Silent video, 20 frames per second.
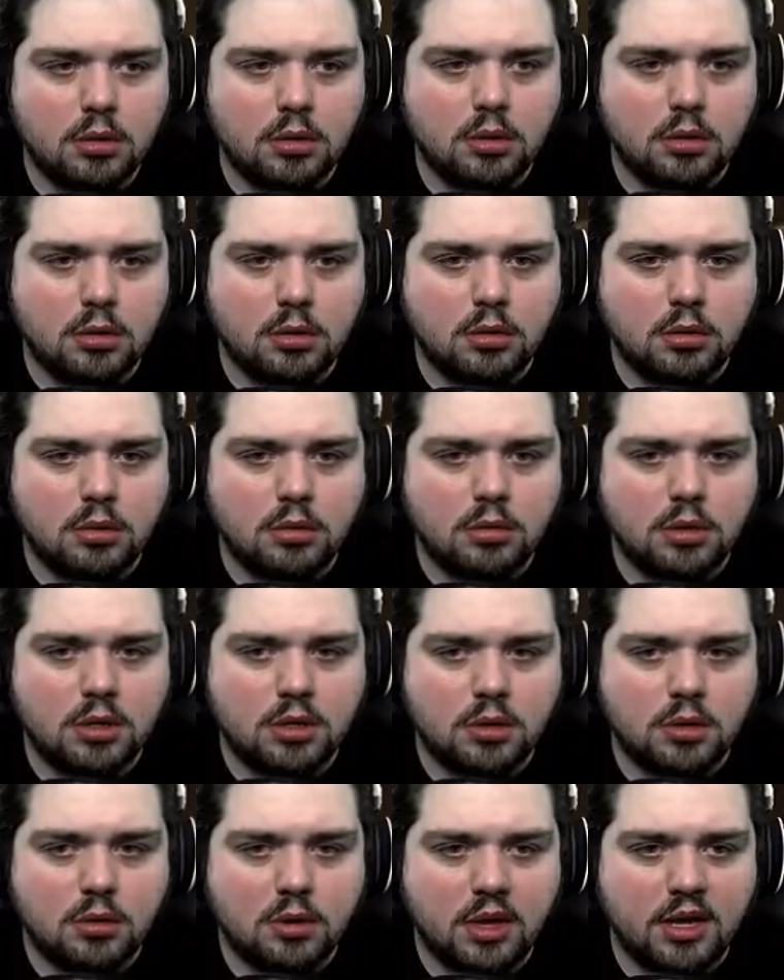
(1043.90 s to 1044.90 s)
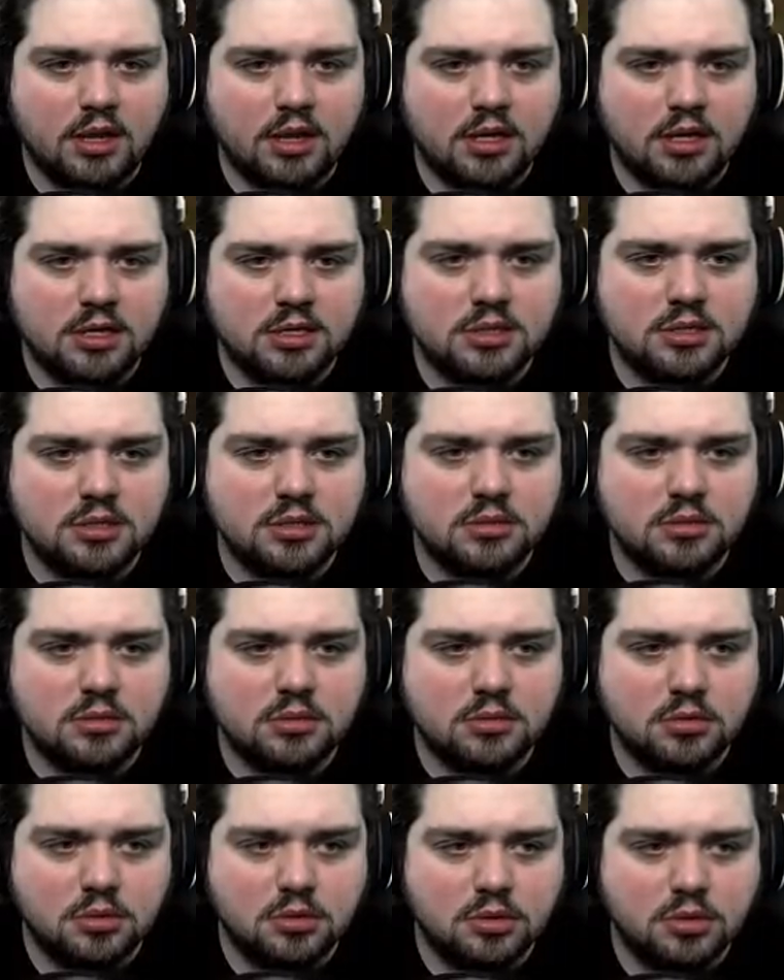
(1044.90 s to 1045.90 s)
Oh, I don't like this.
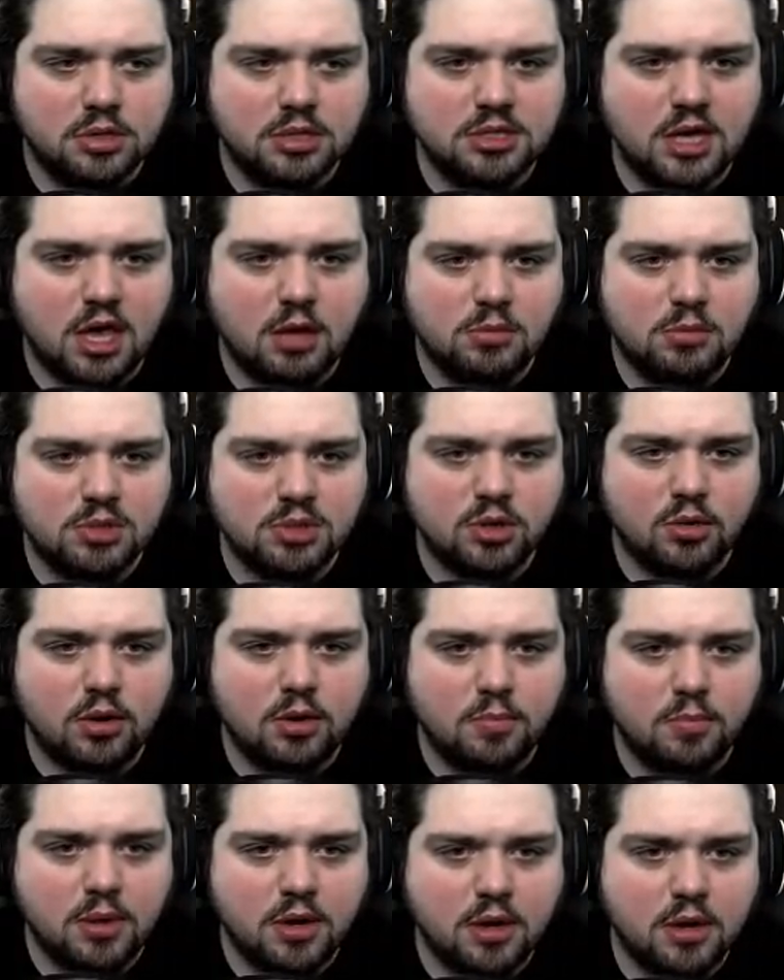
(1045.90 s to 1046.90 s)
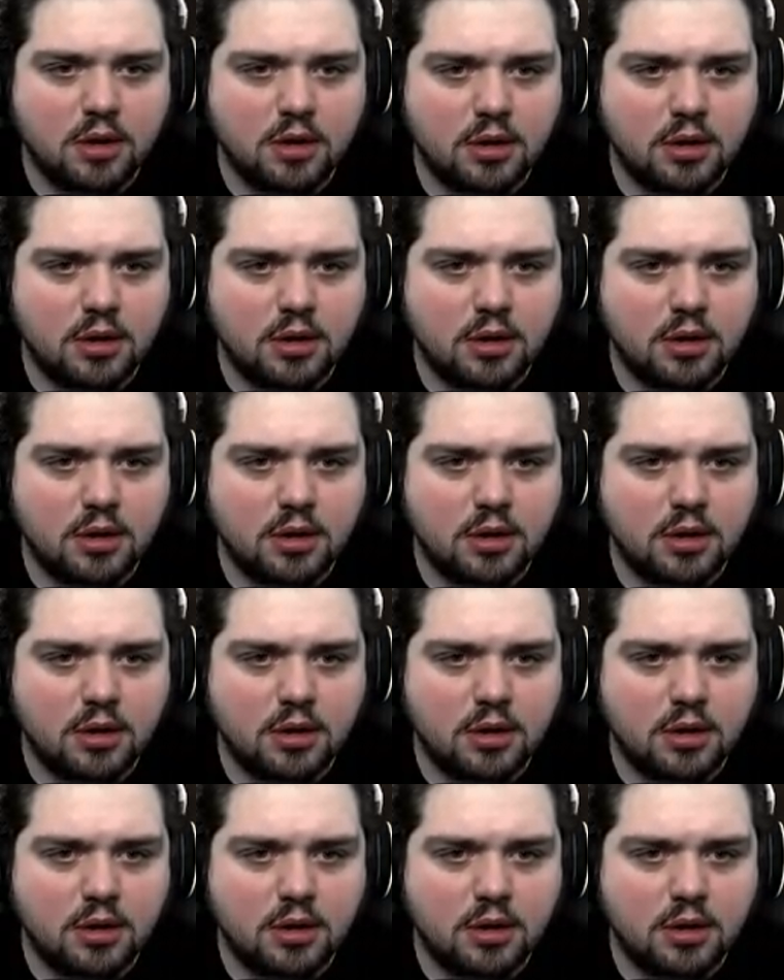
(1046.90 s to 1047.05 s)
Ooh, this game is creepy.